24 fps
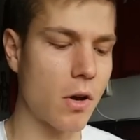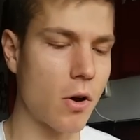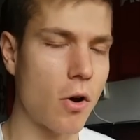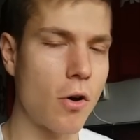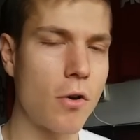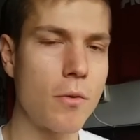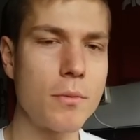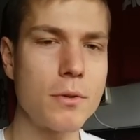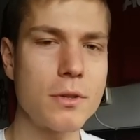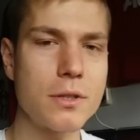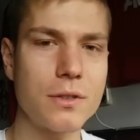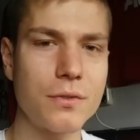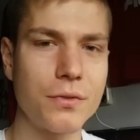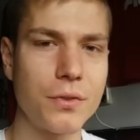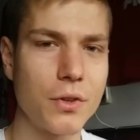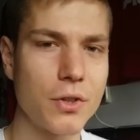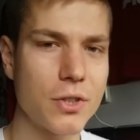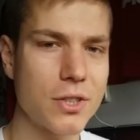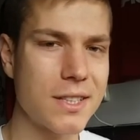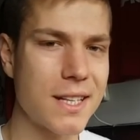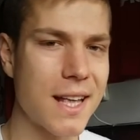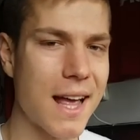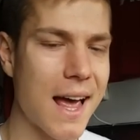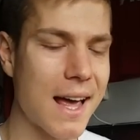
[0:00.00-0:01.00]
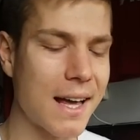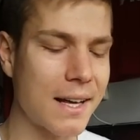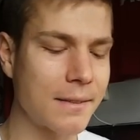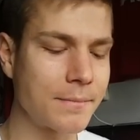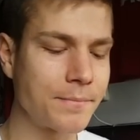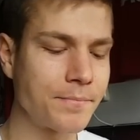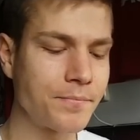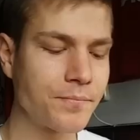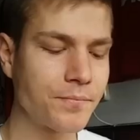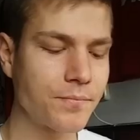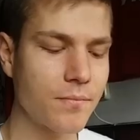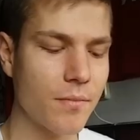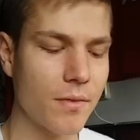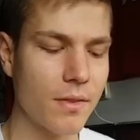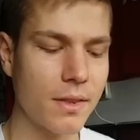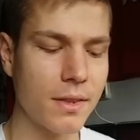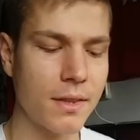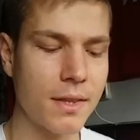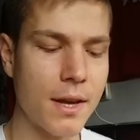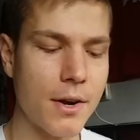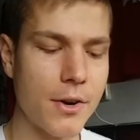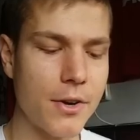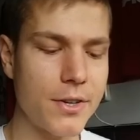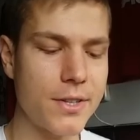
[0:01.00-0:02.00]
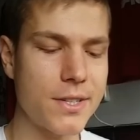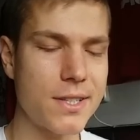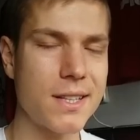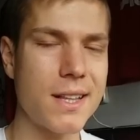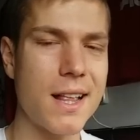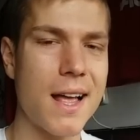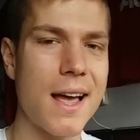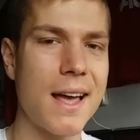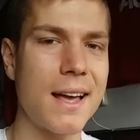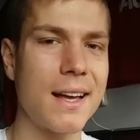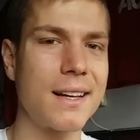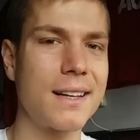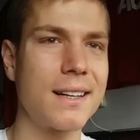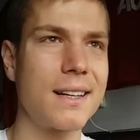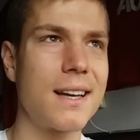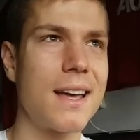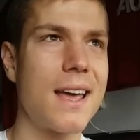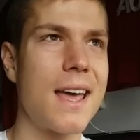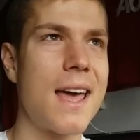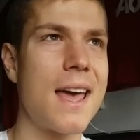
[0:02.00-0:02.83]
Almost feels like there is like